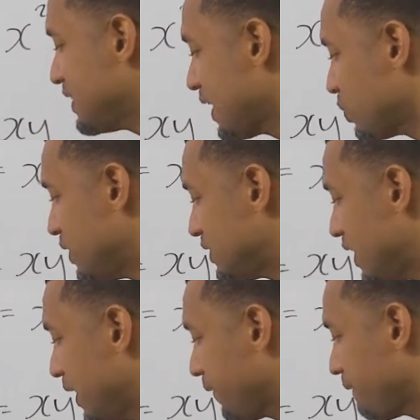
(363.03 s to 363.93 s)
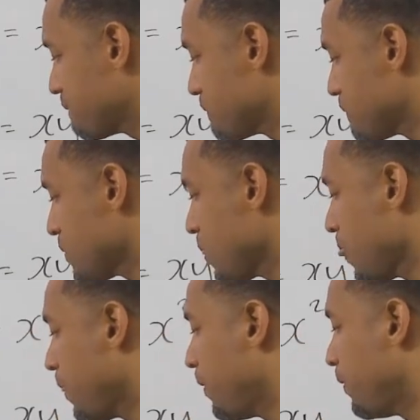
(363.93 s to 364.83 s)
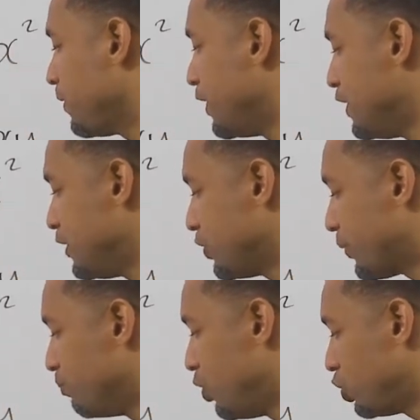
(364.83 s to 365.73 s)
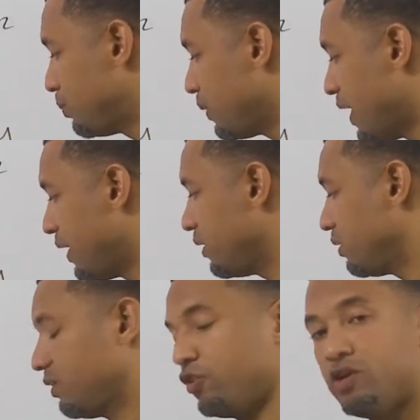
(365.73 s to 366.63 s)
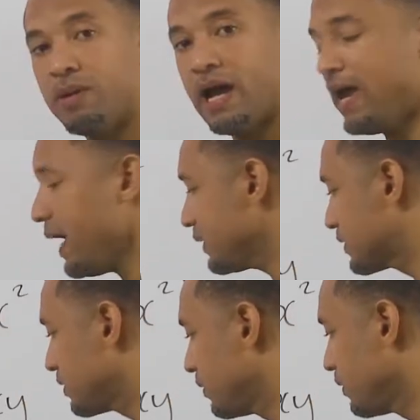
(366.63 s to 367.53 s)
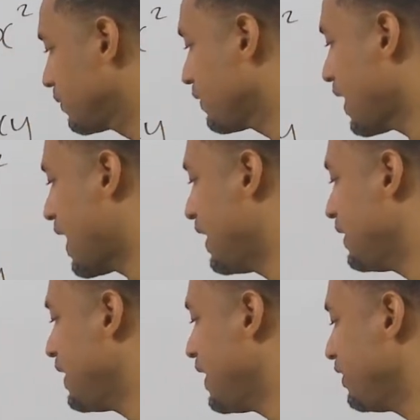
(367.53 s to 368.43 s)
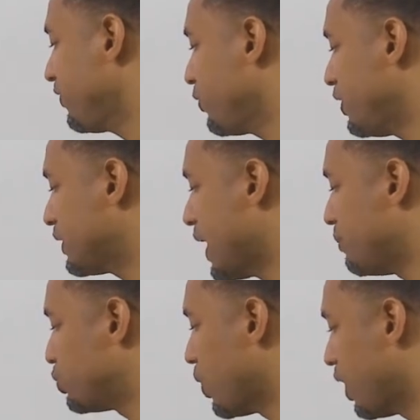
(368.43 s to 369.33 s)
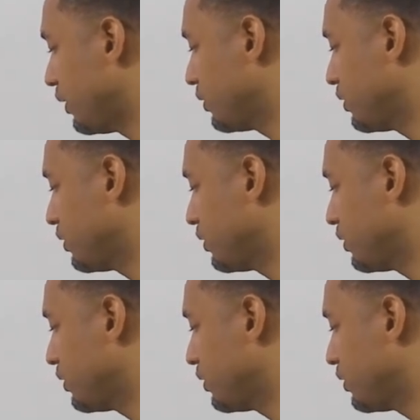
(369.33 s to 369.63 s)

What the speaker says: actually saying you need to multiply 3 by x and then 3 times 1.